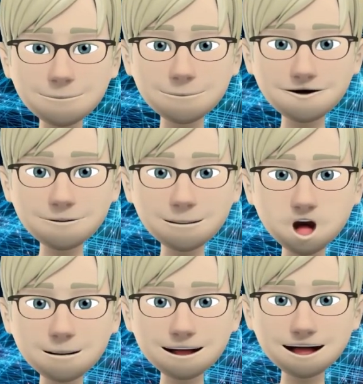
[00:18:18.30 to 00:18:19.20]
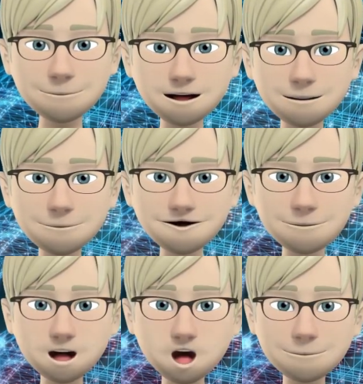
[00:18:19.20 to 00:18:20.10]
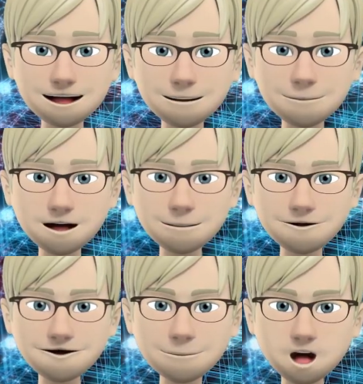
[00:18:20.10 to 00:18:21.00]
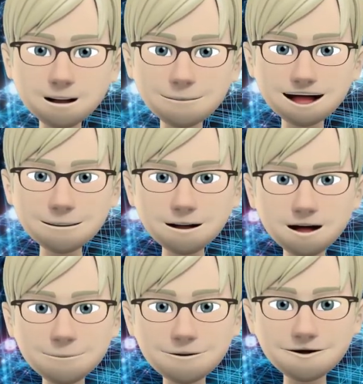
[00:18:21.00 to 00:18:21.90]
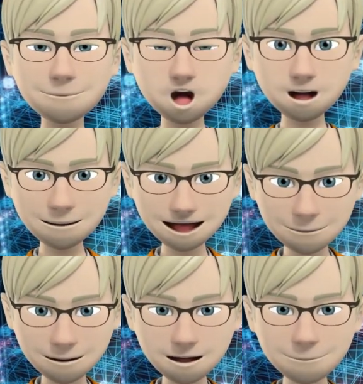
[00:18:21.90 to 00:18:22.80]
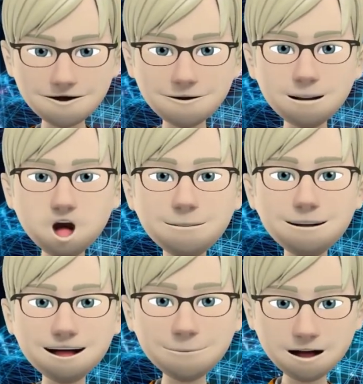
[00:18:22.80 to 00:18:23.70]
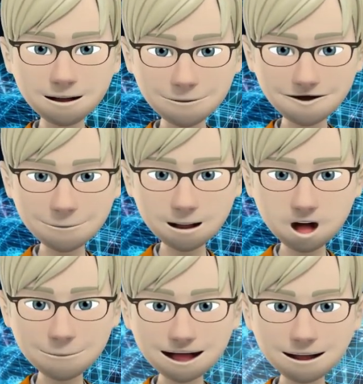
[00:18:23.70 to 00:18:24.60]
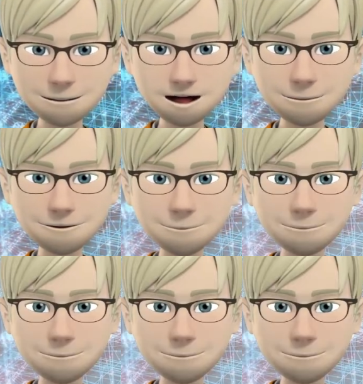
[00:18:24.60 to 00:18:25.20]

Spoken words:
Both an excess or deficiency in the oil level will not allow it to start or even shut it down preventively.